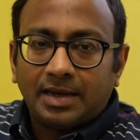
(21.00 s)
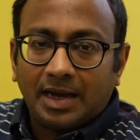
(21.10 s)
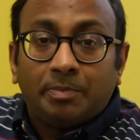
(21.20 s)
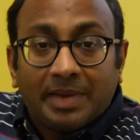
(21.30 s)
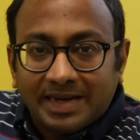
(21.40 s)
a
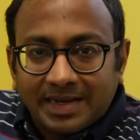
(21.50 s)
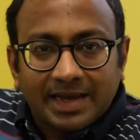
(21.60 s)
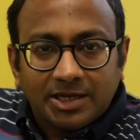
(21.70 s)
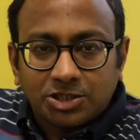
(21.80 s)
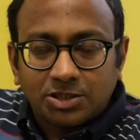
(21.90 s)

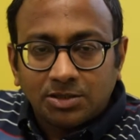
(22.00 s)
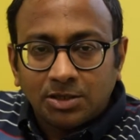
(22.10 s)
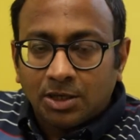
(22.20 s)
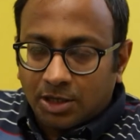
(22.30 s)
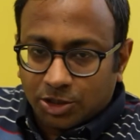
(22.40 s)
medication,
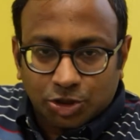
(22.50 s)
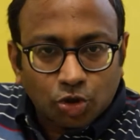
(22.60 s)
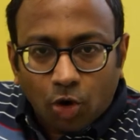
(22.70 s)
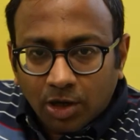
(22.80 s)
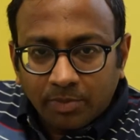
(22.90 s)
a
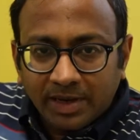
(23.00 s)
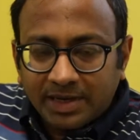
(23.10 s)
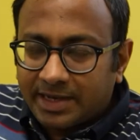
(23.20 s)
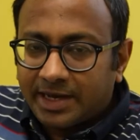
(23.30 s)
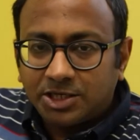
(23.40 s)
stronger
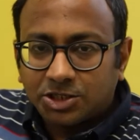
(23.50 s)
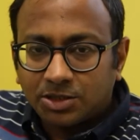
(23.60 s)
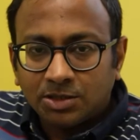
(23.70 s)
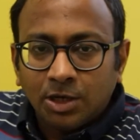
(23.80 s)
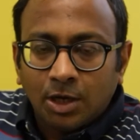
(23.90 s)

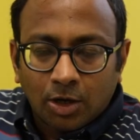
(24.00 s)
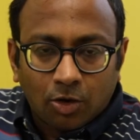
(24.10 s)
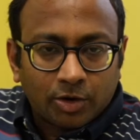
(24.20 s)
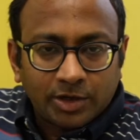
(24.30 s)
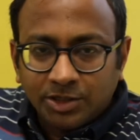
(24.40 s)
medication
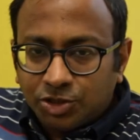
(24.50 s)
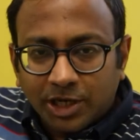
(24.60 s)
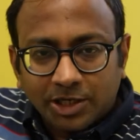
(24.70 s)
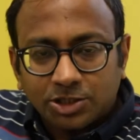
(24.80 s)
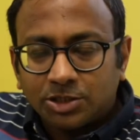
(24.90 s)
or an
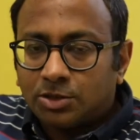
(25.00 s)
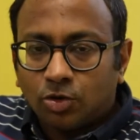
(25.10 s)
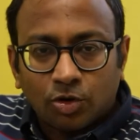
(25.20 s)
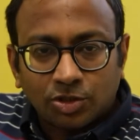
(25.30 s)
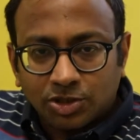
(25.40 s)
injection
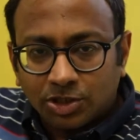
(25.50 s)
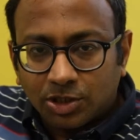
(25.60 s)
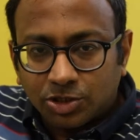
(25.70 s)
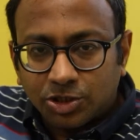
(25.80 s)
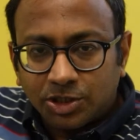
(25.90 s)
or a
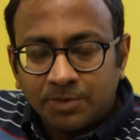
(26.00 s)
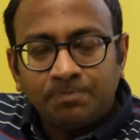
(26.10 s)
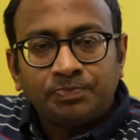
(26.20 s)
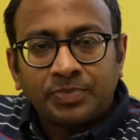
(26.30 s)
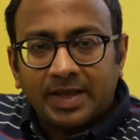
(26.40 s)
surgery
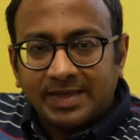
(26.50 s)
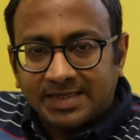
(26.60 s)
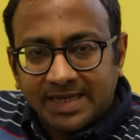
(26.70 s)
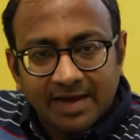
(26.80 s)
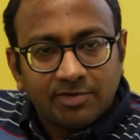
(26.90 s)
is
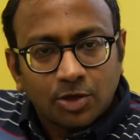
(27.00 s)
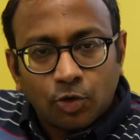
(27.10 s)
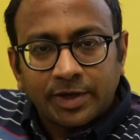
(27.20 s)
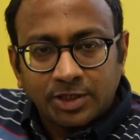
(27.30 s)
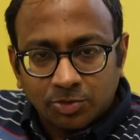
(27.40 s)
never
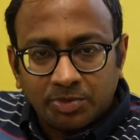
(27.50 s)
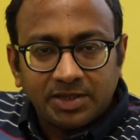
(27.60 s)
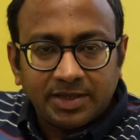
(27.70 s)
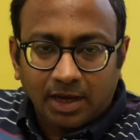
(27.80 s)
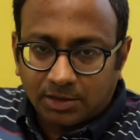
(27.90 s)
going to be
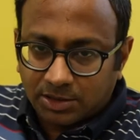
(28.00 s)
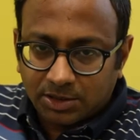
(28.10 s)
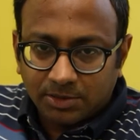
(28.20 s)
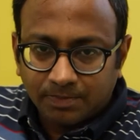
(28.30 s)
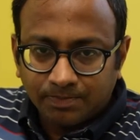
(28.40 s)
the
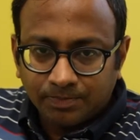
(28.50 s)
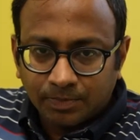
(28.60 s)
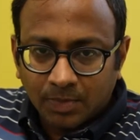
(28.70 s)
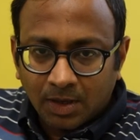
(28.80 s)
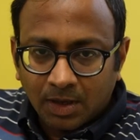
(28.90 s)
answer.
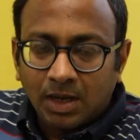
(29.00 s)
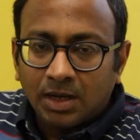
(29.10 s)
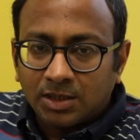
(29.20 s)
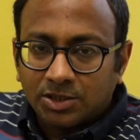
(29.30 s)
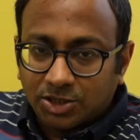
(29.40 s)

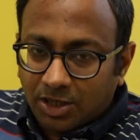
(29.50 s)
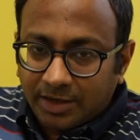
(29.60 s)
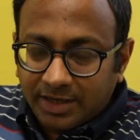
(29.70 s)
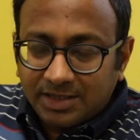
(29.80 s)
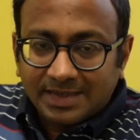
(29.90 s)

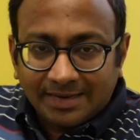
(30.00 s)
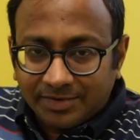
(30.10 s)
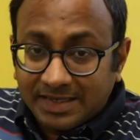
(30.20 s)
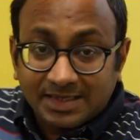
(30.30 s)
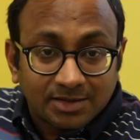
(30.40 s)
Studies and
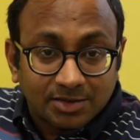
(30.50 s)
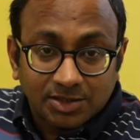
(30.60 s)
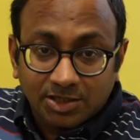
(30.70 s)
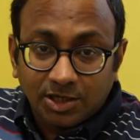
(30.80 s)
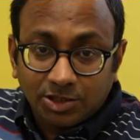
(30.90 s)
recent
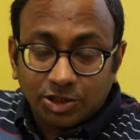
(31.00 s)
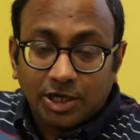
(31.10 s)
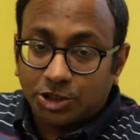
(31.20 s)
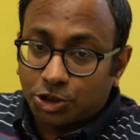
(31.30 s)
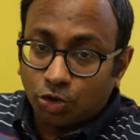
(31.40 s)
research
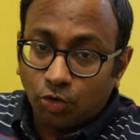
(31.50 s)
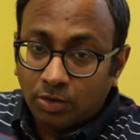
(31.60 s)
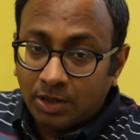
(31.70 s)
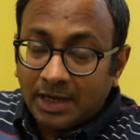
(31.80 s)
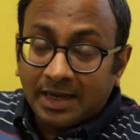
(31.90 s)
has shown
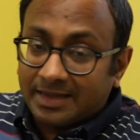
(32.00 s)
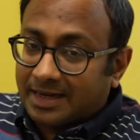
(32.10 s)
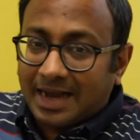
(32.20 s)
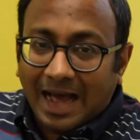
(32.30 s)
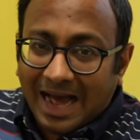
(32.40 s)

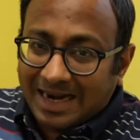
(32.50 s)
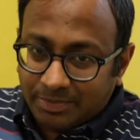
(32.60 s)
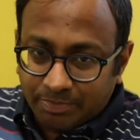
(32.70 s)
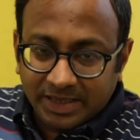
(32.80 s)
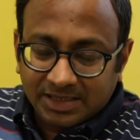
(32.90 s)
that at
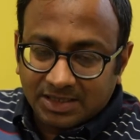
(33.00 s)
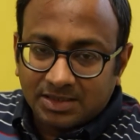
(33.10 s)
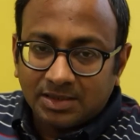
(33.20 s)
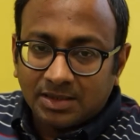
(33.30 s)
best,